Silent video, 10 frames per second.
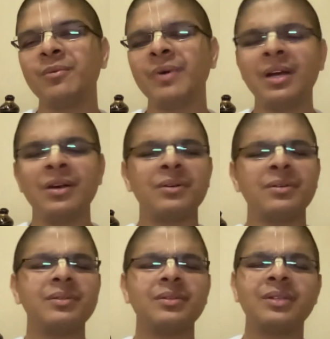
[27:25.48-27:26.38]

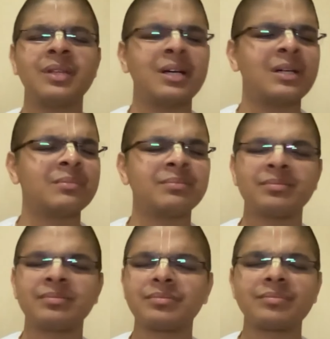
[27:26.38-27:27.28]
When the
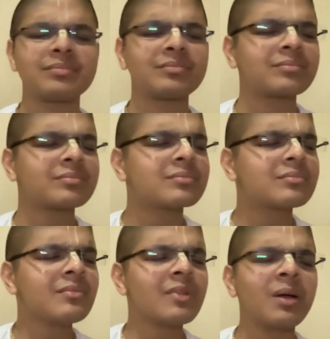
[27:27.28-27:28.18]

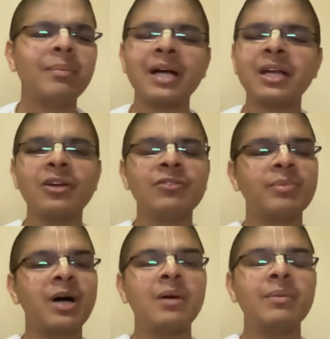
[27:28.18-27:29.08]
Battle of
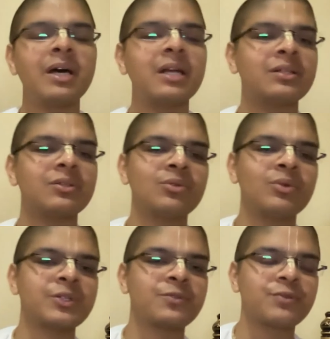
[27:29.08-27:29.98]
Mahabharat
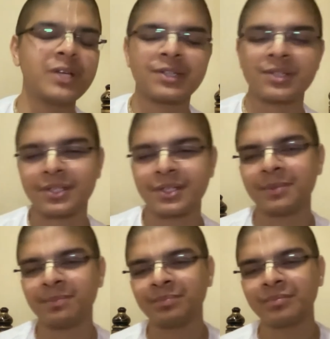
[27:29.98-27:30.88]
was fixed.
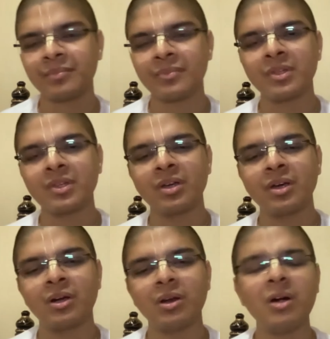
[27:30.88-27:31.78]

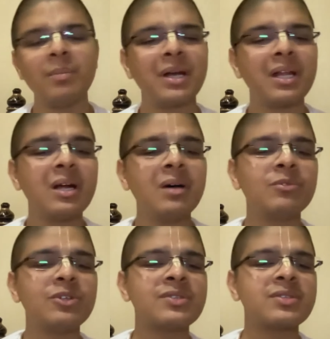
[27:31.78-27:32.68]
Lord
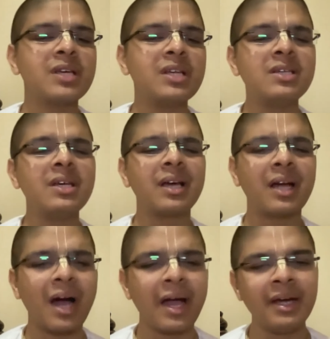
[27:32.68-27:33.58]
Balaram was such a
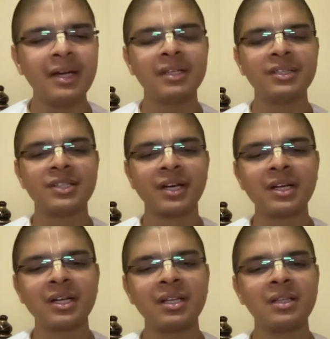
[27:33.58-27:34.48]
kind and
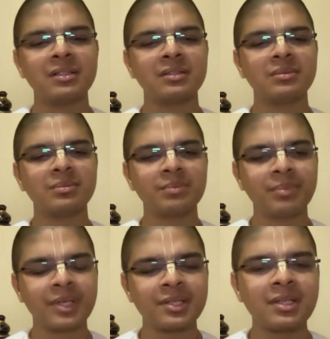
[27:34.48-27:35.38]
gentle
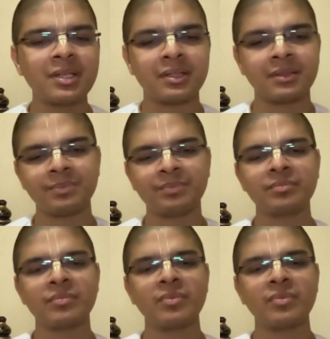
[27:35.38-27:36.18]
person.